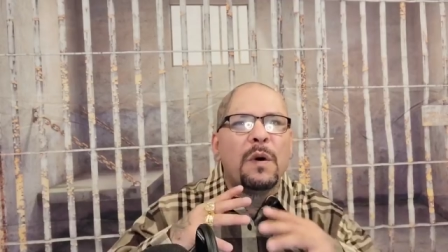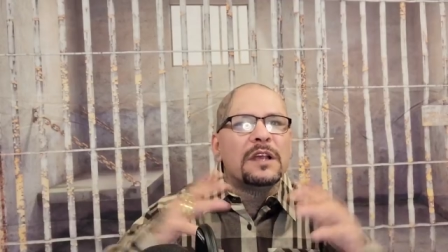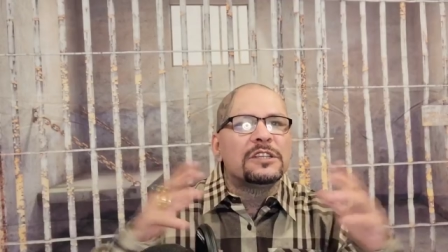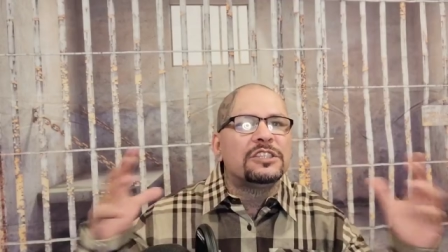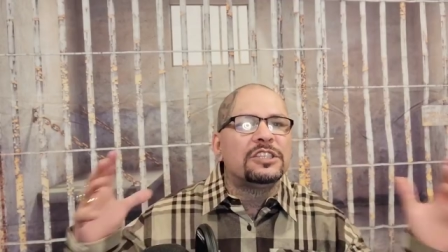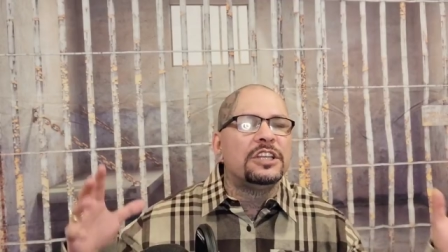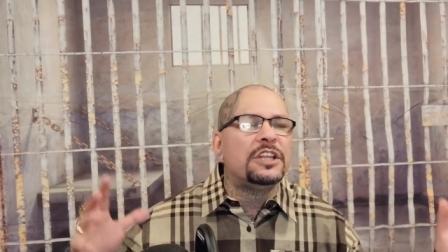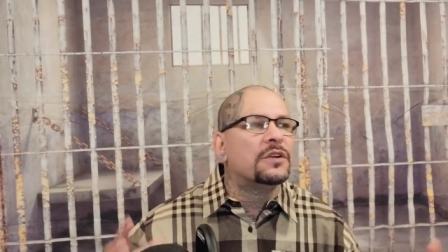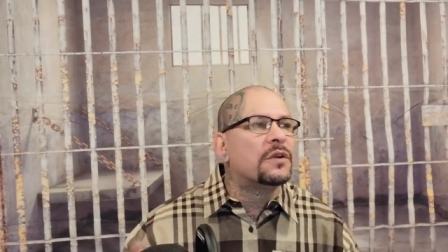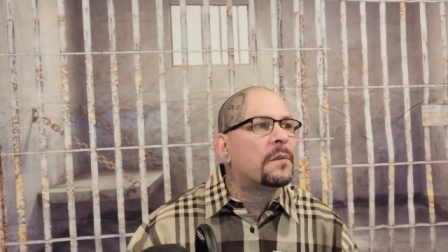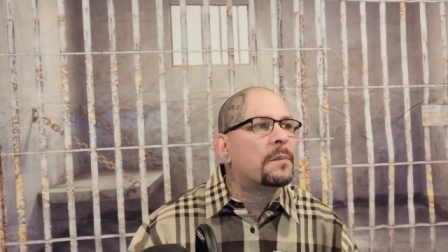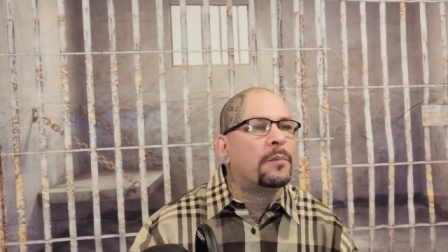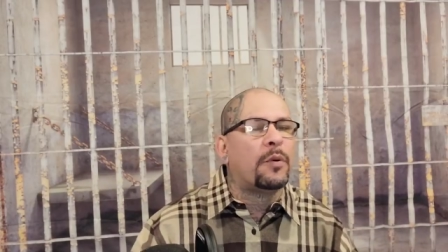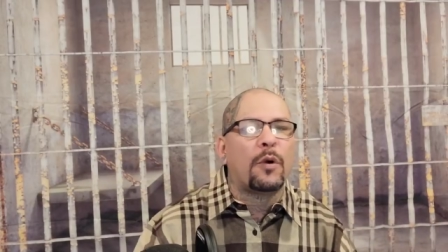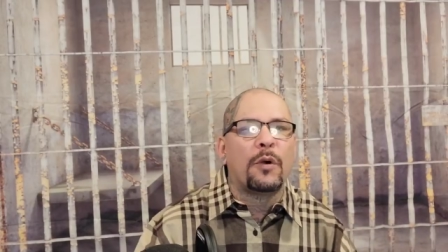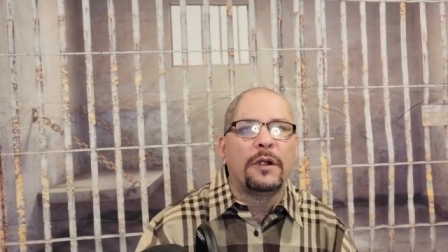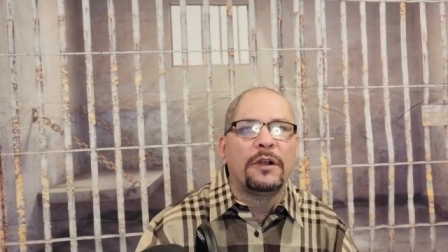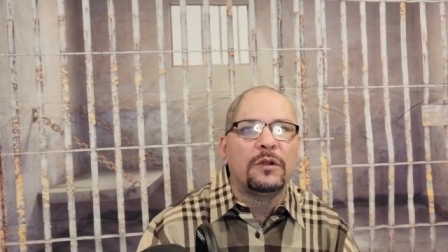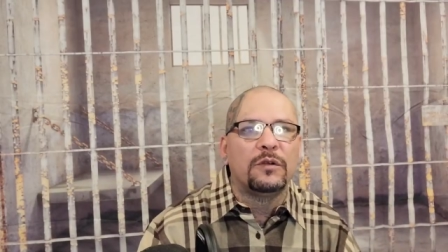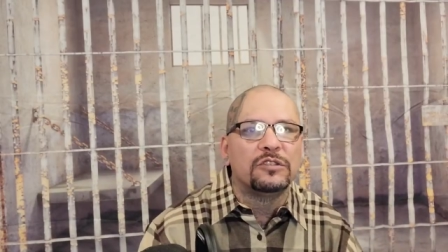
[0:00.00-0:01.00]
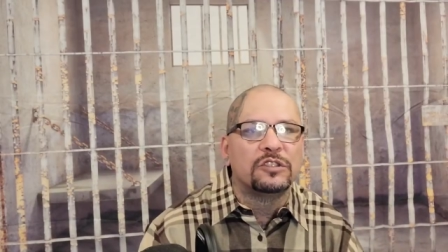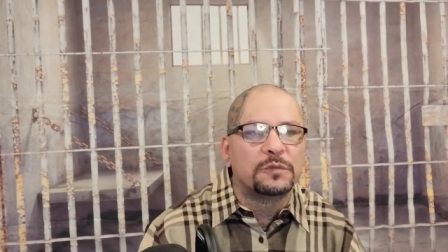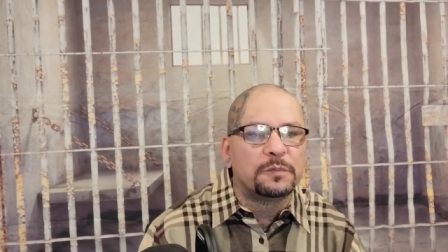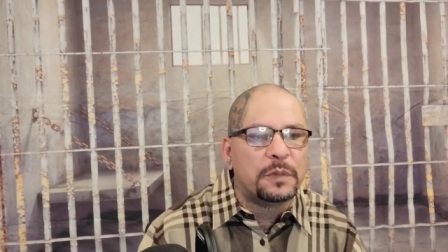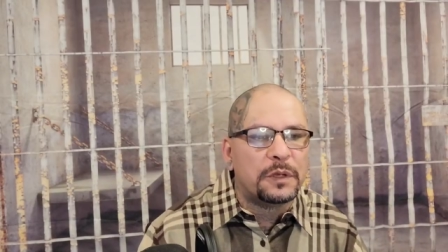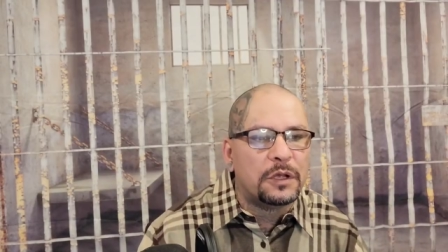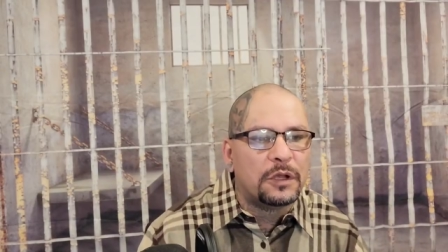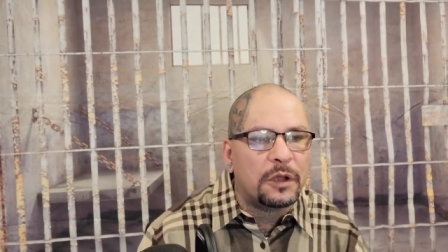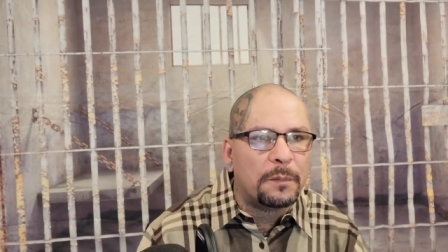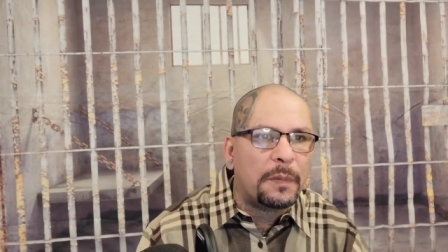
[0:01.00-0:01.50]
wants to hear a boring old
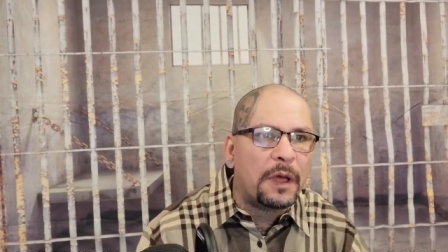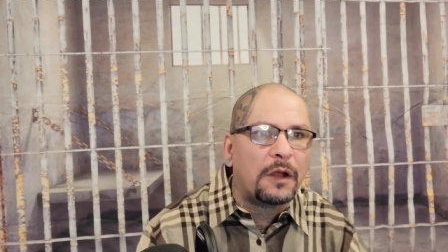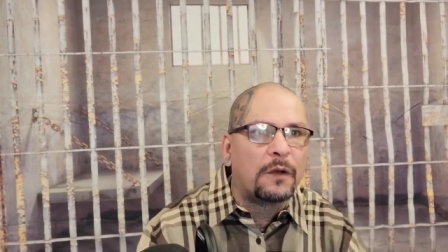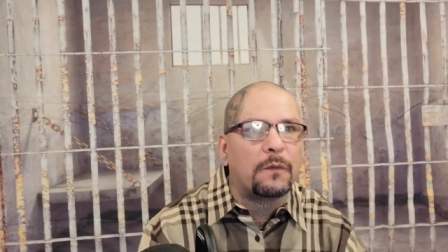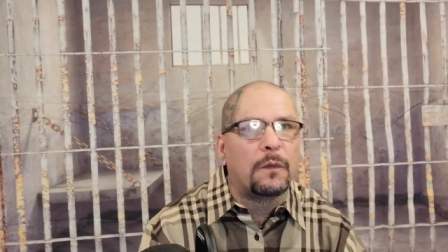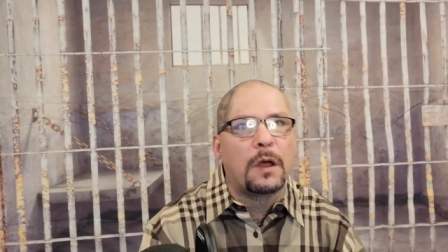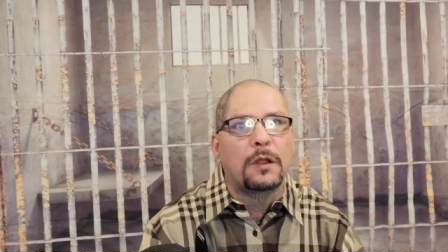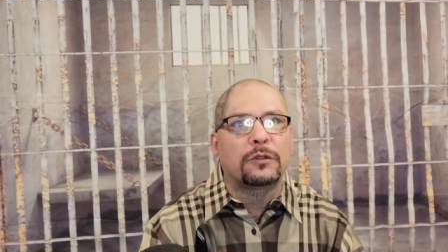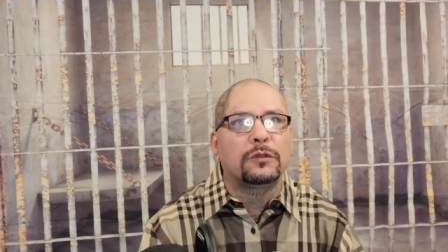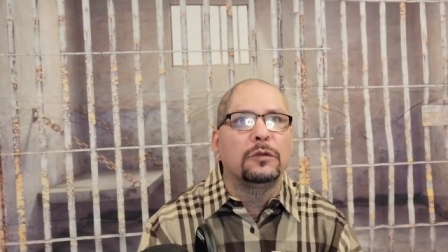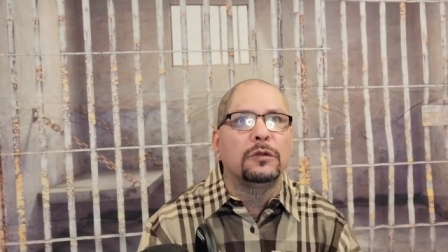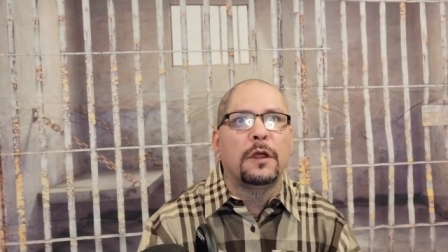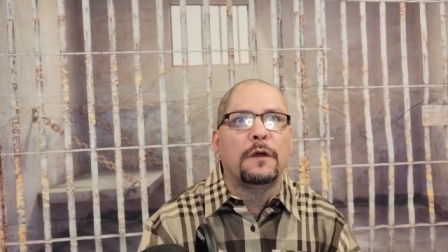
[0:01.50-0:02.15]
spill about a watto